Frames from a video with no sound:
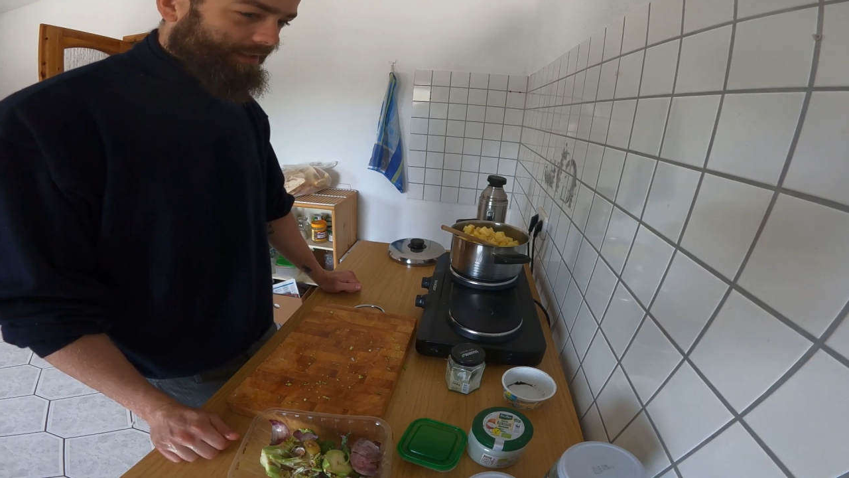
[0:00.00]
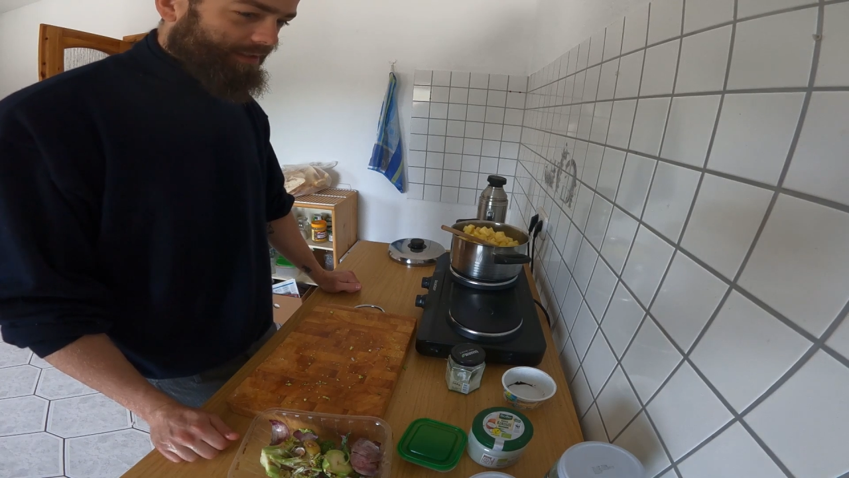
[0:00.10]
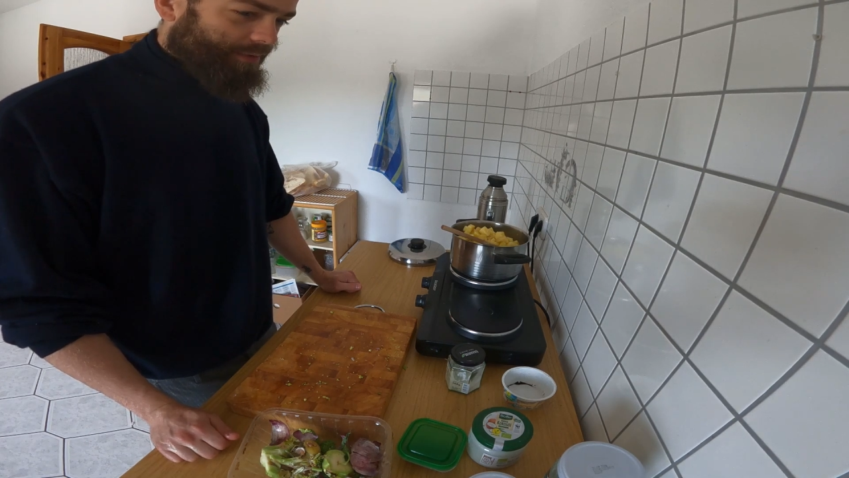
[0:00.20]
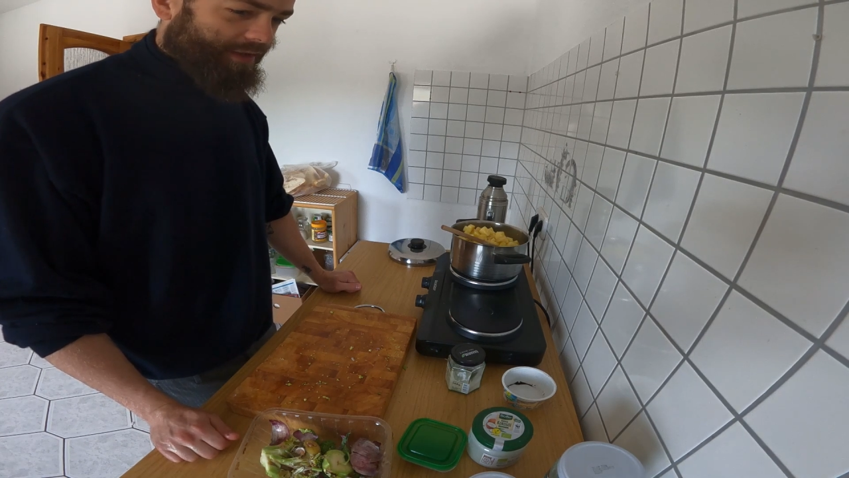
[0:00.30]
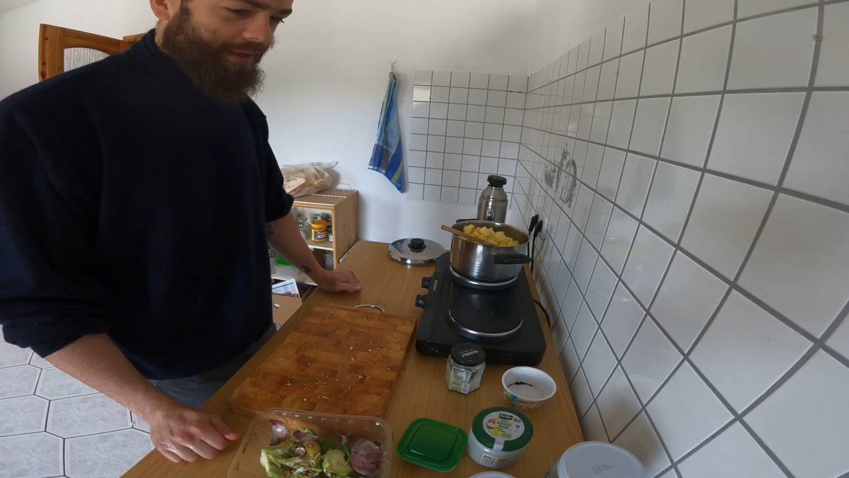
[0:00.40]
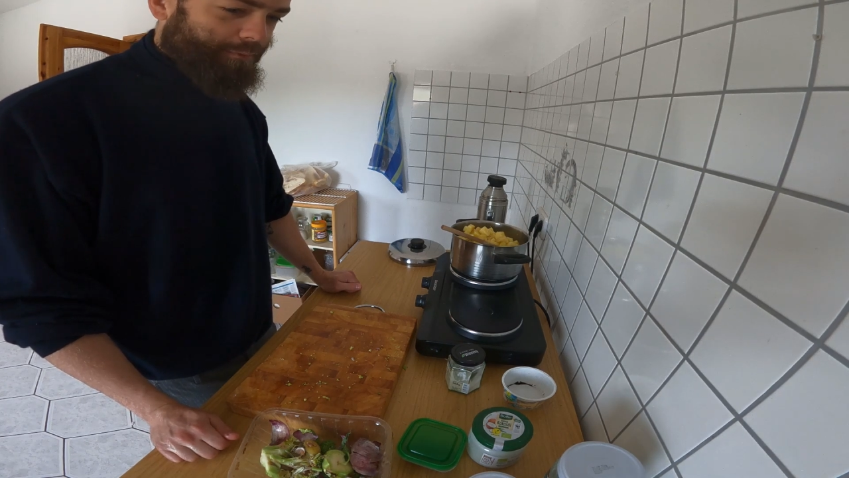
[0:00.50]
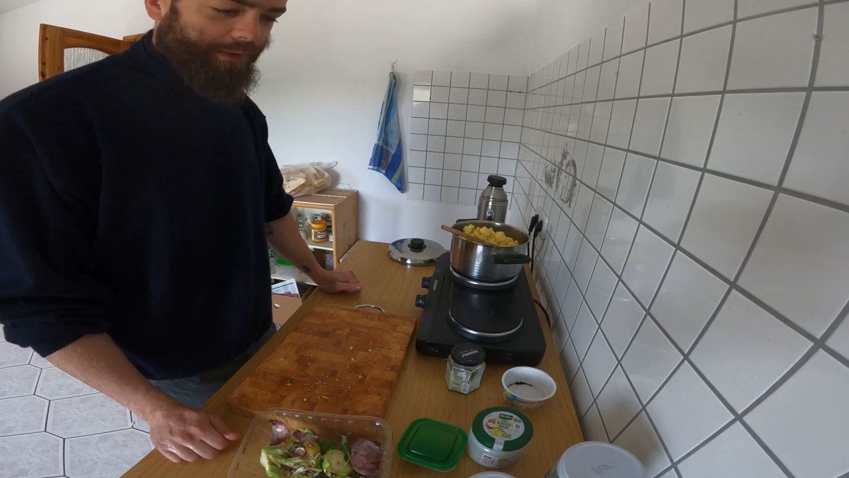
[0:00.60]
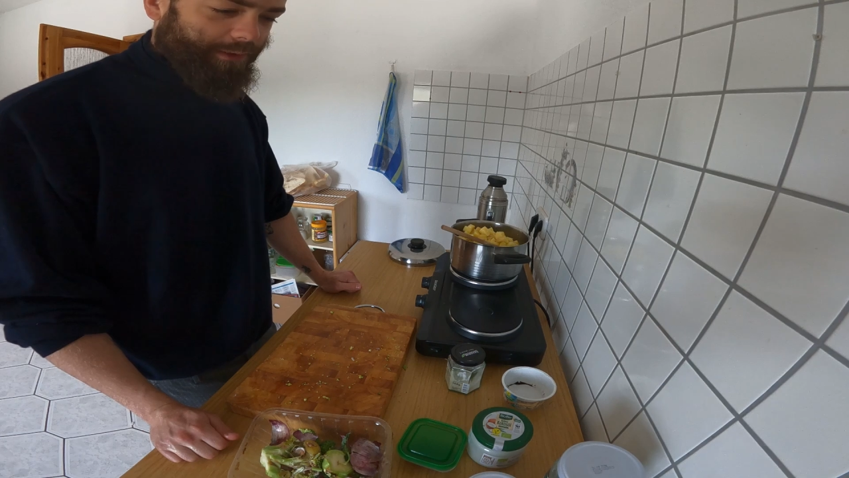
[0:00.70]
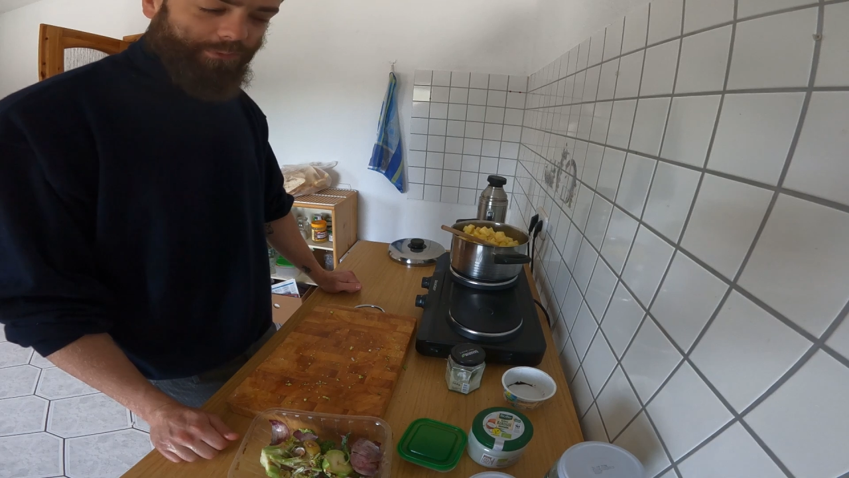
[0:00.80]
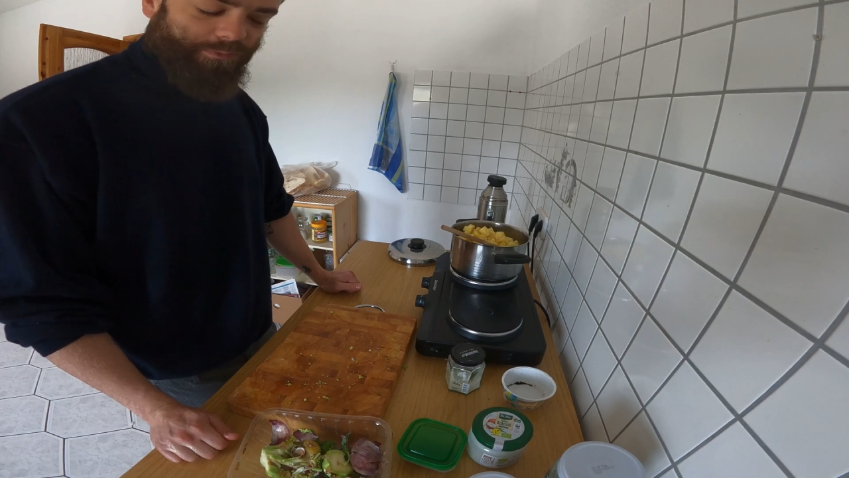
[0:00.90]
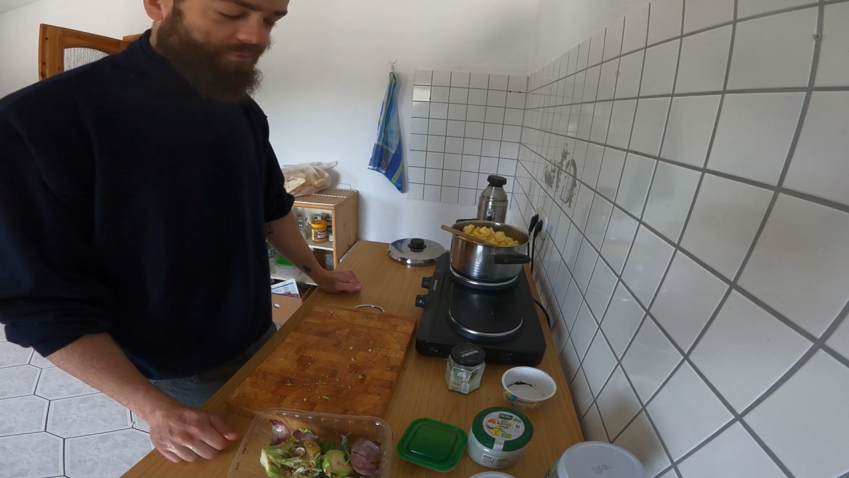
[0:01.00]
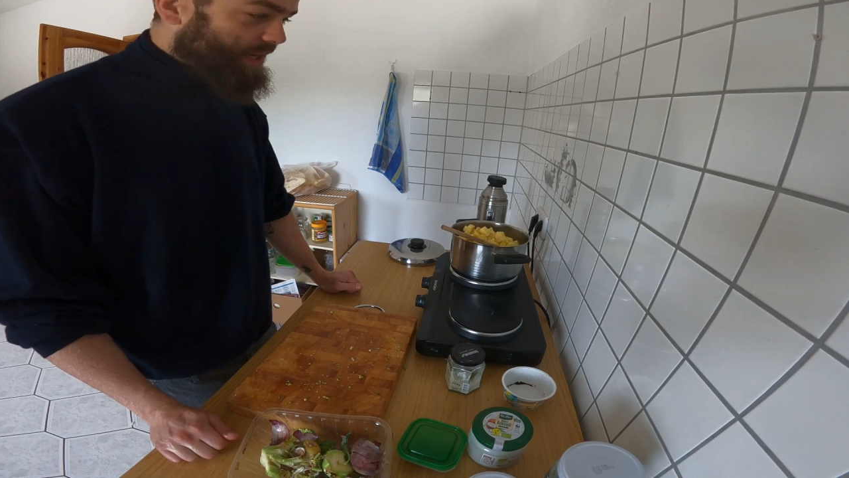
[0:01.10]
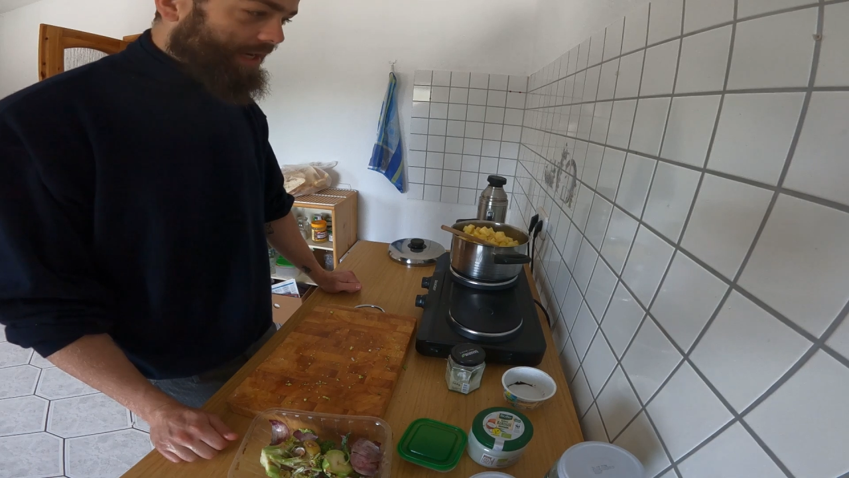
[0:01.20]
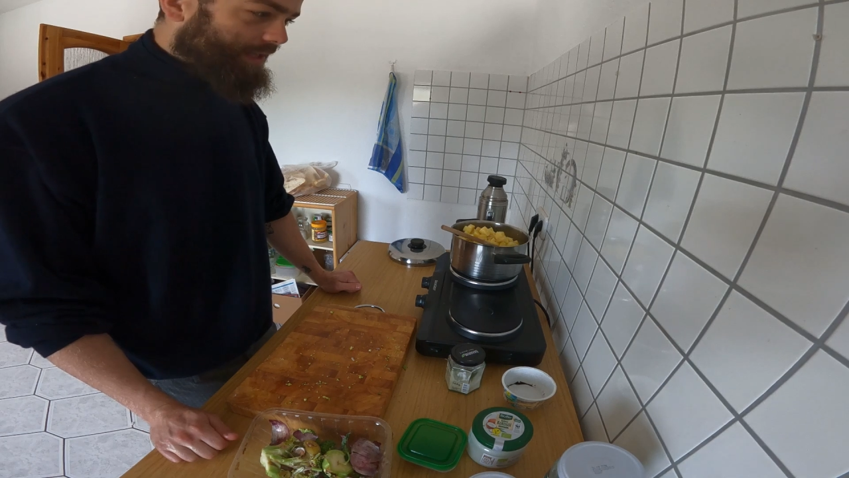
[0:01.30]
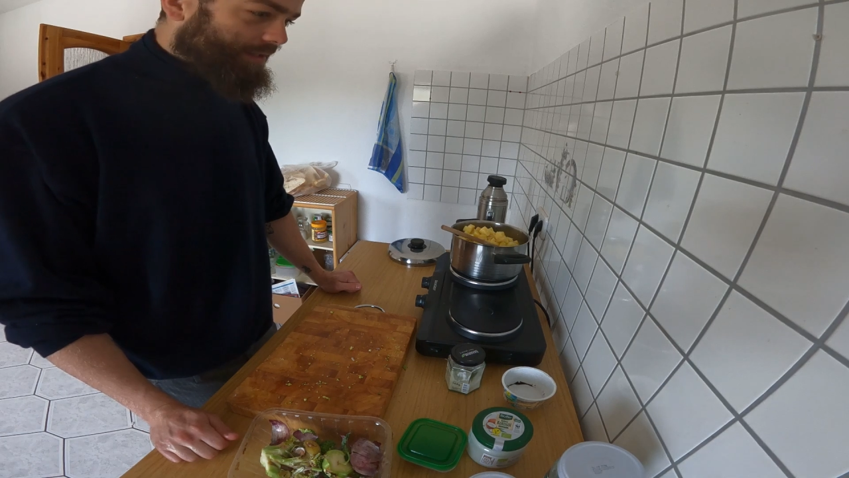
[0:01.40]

you know, they felt really